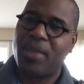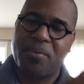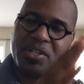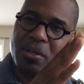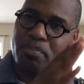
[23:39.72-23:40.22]

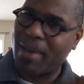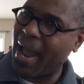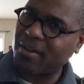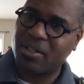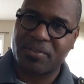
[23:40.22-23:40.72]
There is a
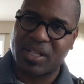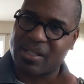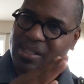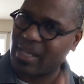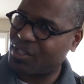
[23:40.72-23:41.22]
pattern of
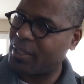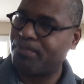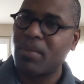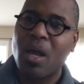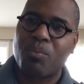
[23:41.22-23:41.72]

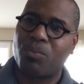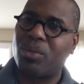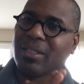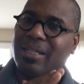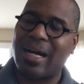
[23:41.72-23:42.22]
succession with
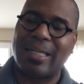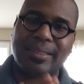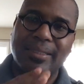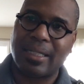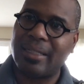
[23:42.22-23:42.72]
what
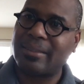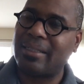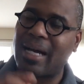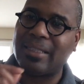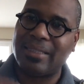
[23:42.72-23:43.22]
God does
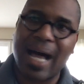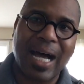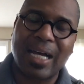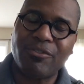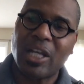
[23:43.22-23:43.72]
in our
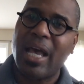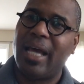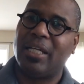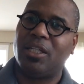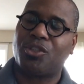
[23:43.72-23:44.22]
lives.
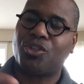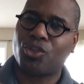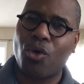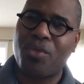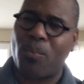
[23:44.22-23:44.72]
And it is
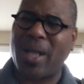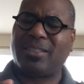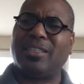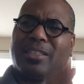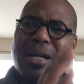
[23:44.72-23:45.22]
so that, watch
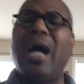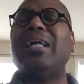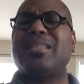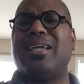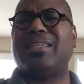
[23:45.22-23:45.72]
this,
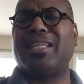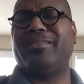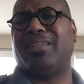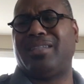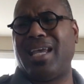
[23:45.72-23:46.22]
God that
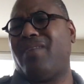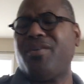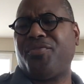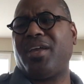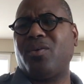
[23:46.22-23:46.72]
gives us
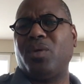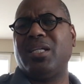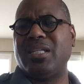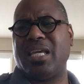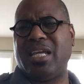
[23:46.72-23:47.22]
everything we
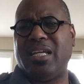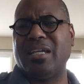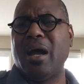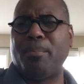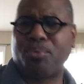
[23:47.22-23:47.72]

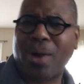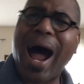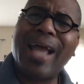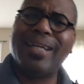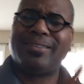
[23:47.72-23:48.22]
need
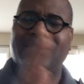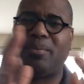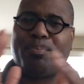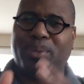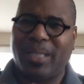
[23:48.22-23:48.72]
prior to the
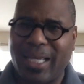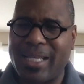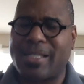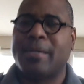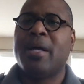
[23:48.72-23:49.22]

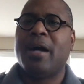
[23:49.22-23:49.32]
place